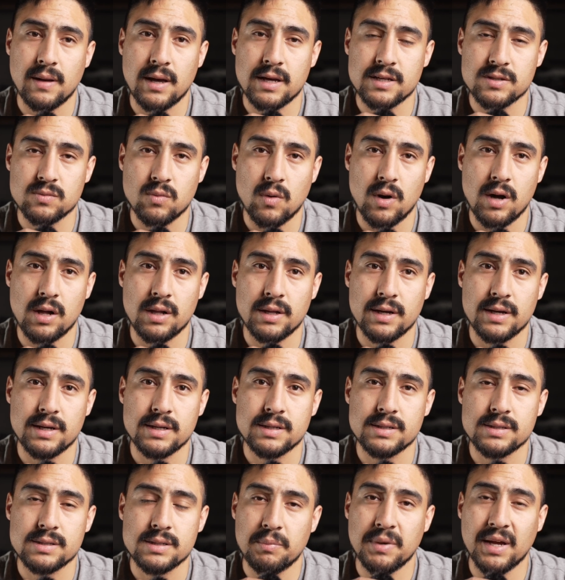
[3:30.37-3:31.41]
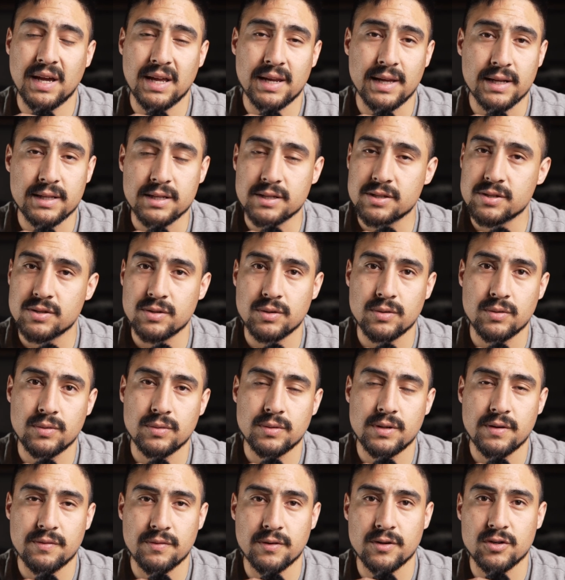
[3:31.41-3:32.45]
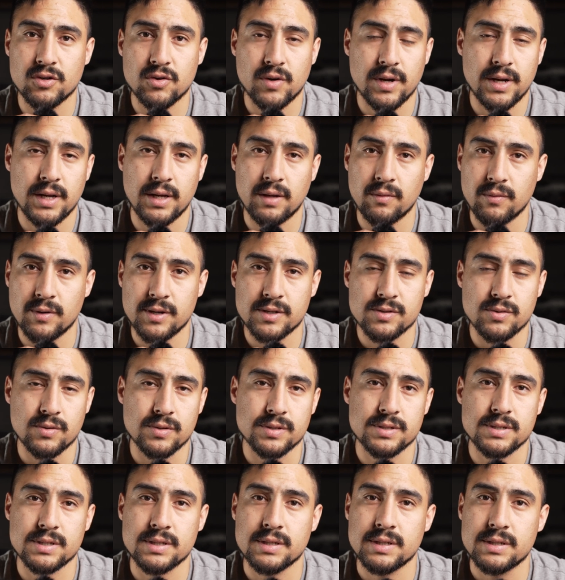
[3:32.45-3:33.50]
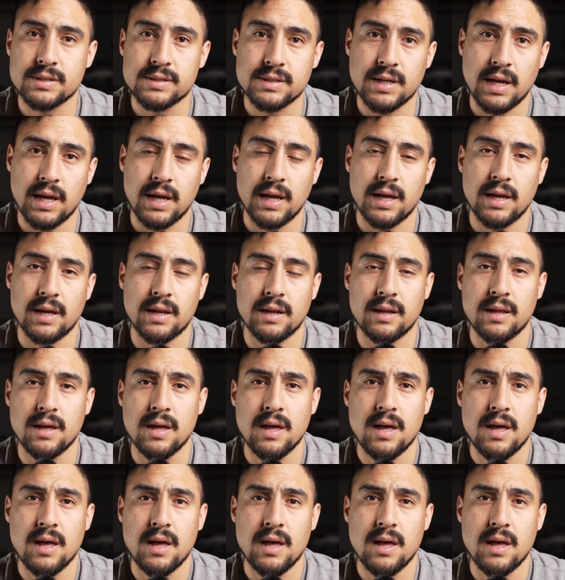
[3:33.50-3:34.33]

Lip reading: as well as be connected to different training resources and